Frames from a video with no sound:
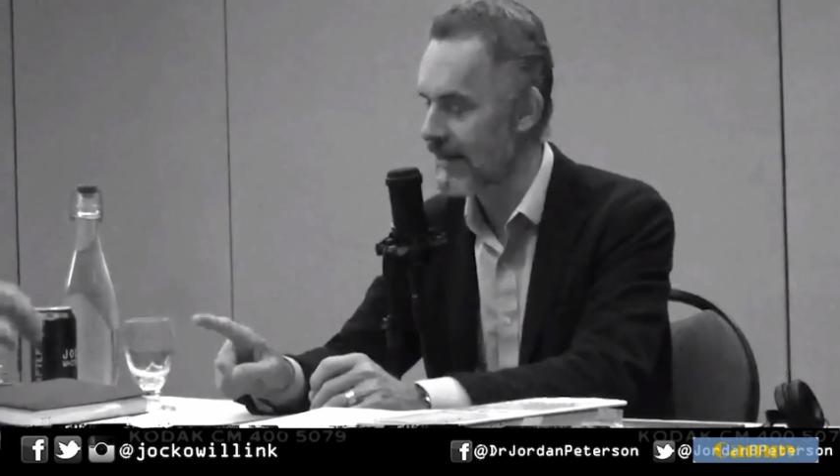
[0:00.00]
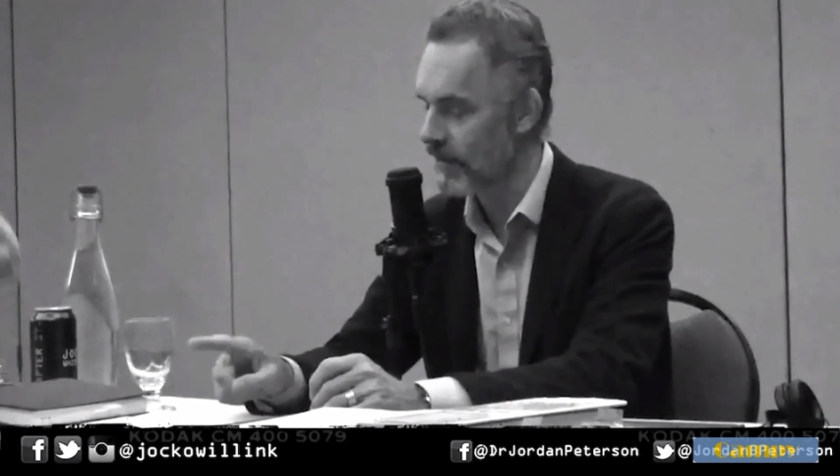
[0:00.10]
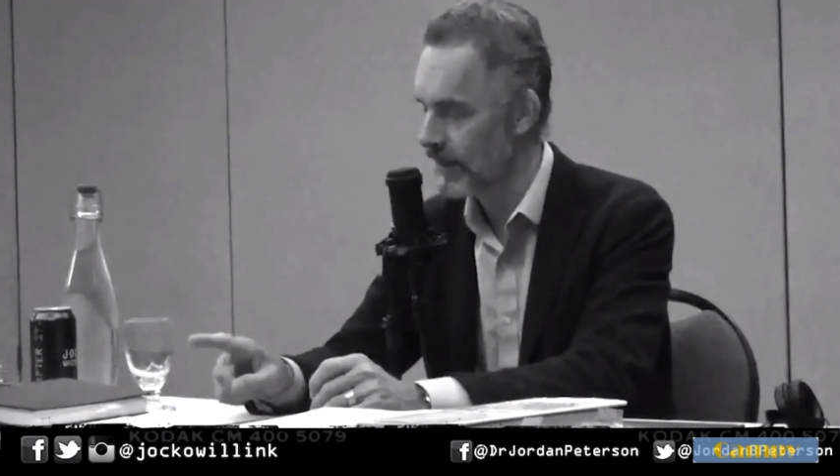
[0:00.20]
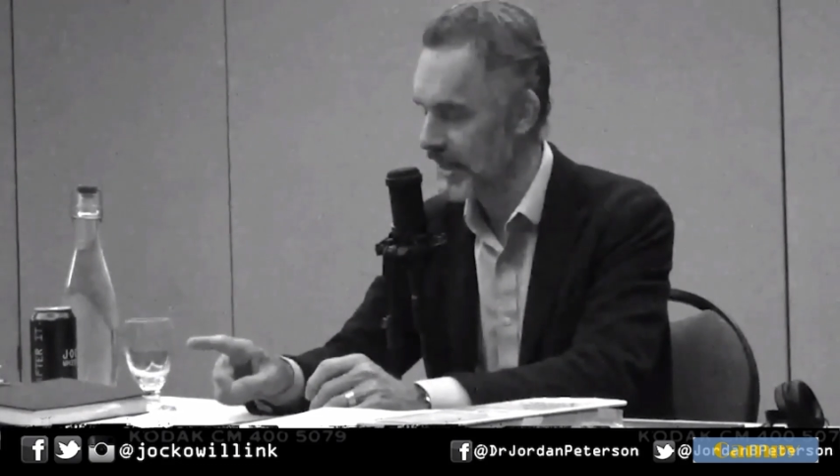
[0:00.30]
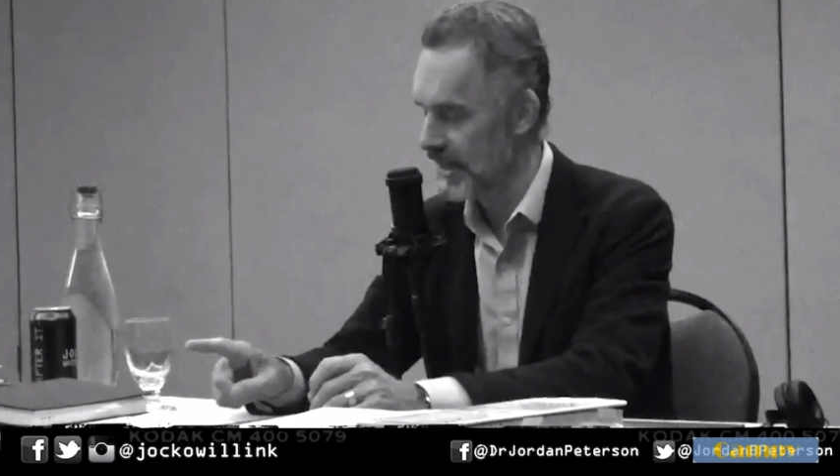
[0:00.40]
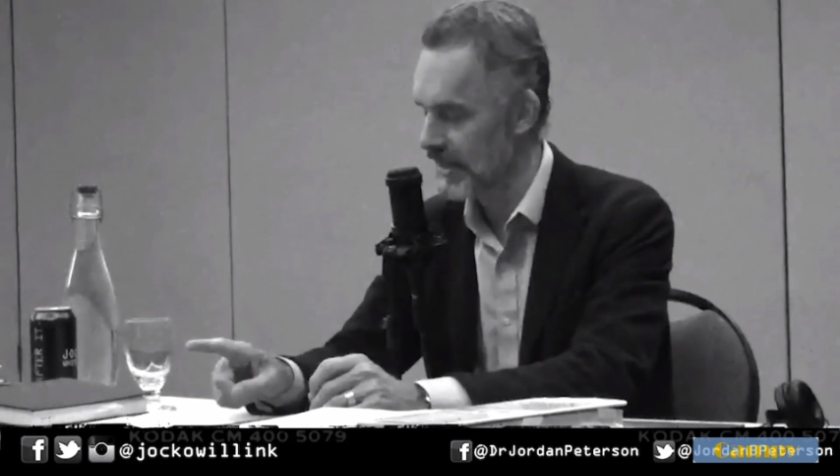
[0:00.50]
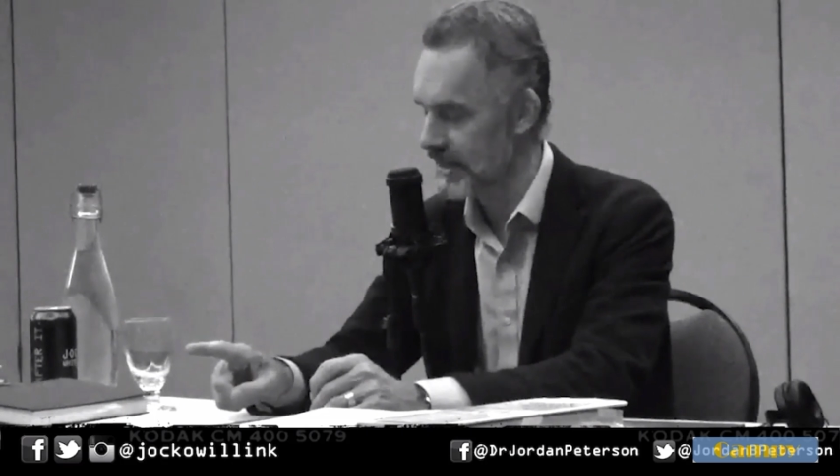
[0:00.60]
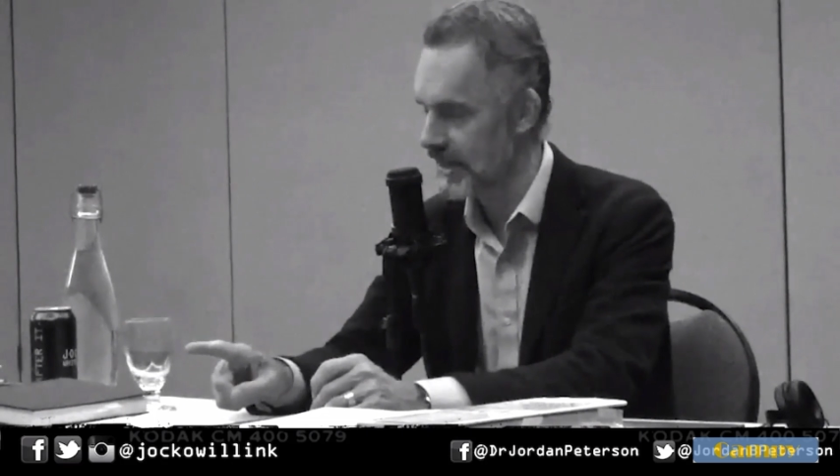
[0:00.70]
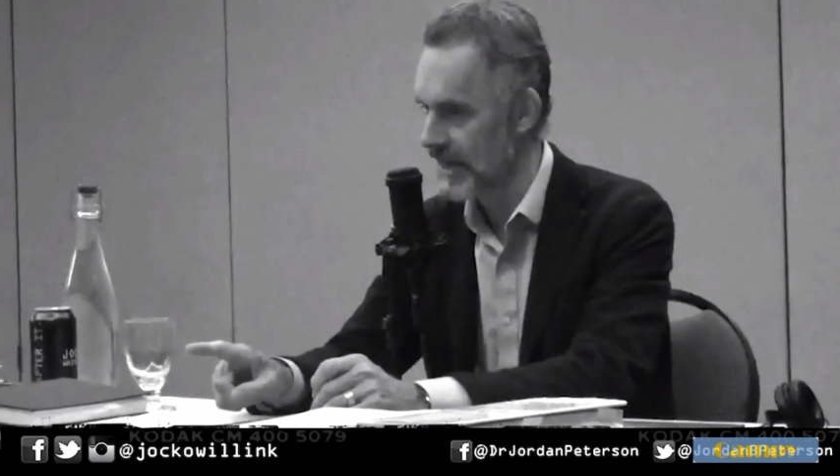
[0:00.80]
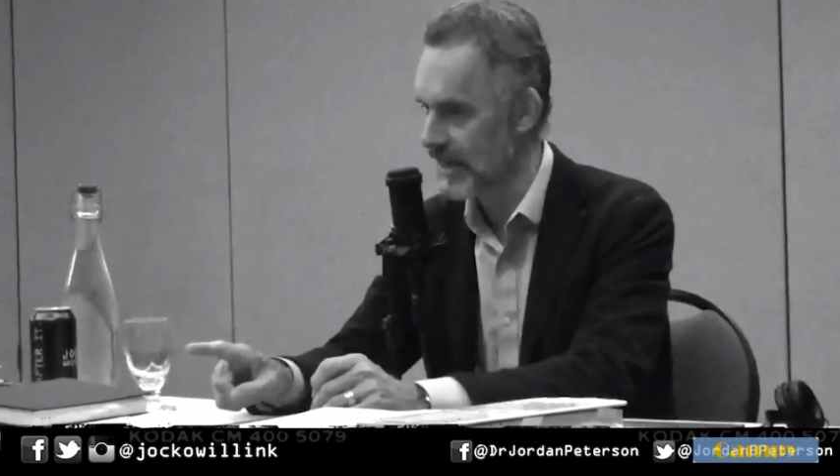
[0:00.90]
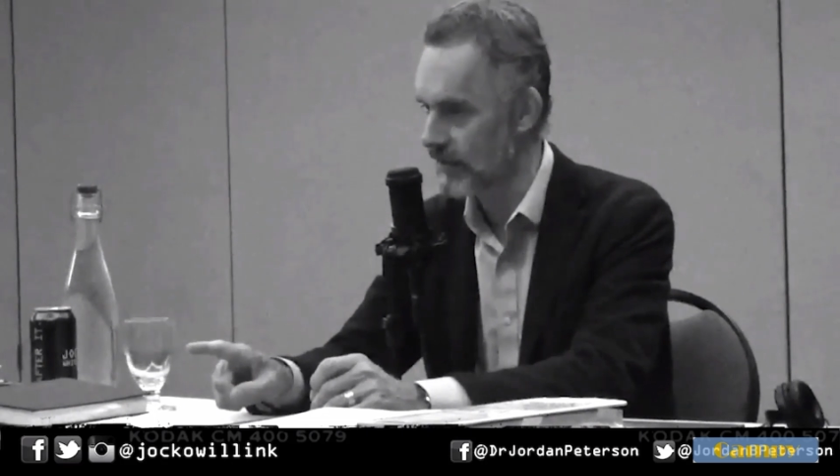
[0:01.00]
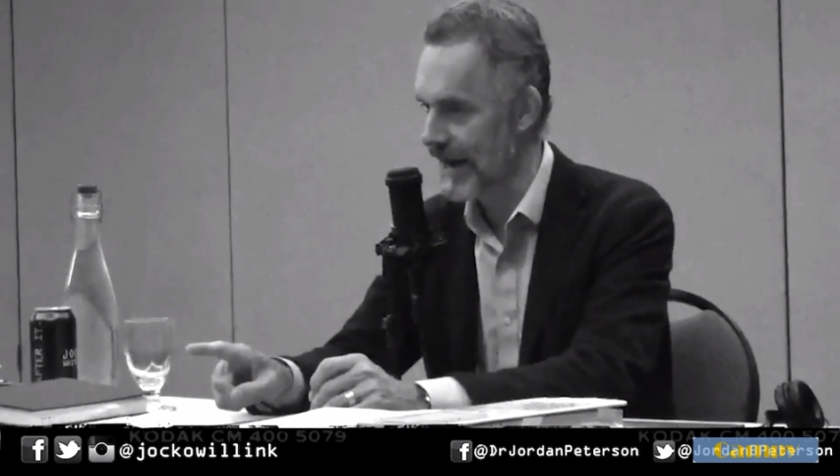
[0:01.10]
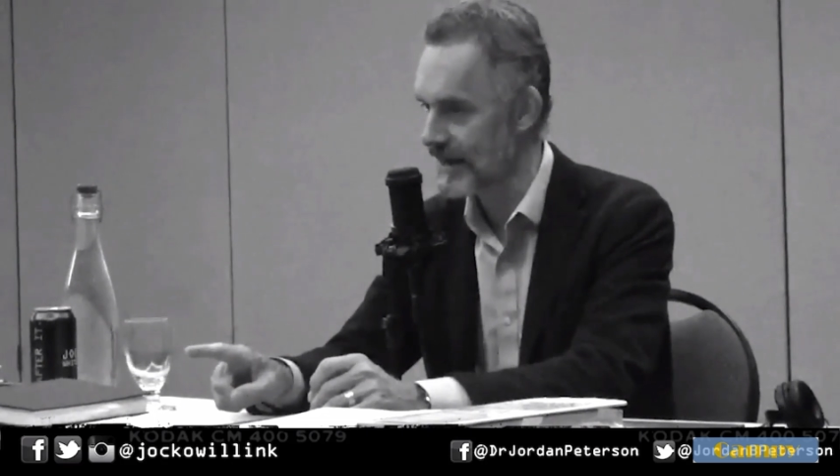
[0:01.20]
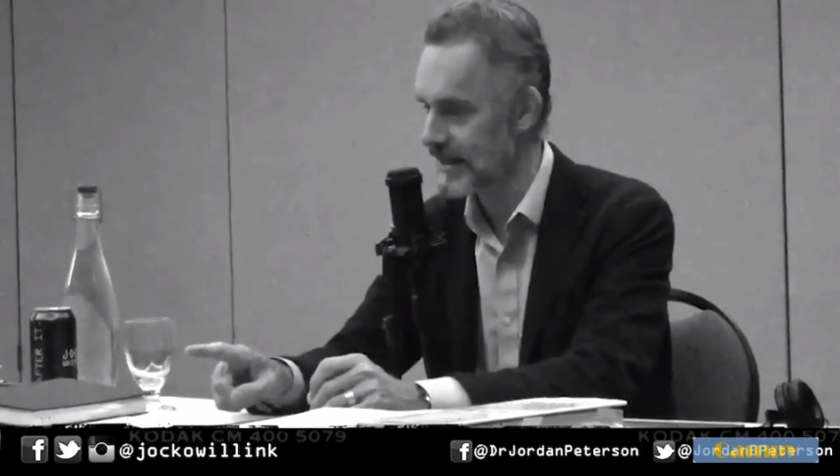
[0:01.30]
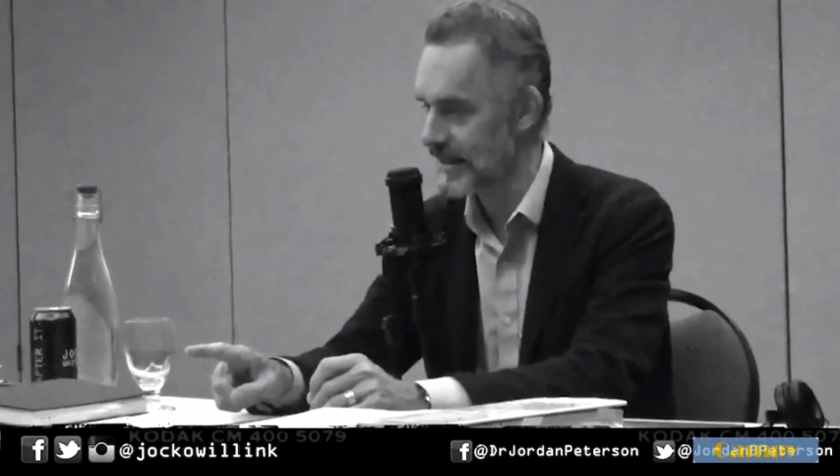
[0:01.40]
everybody needs to take a
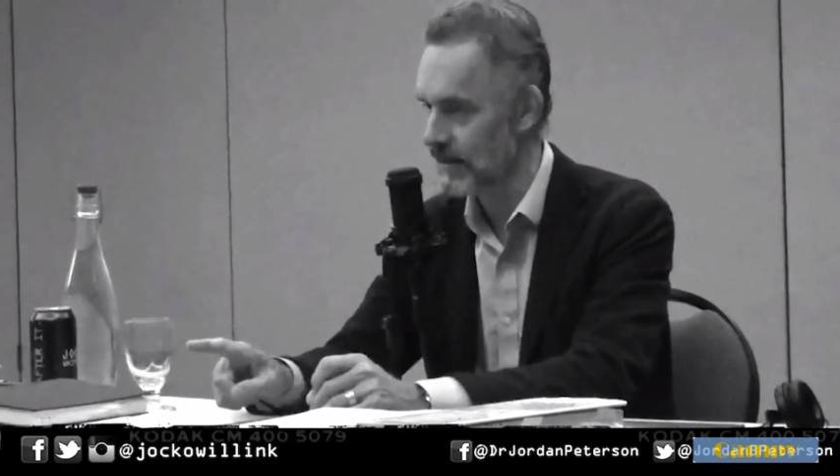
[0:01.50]
rest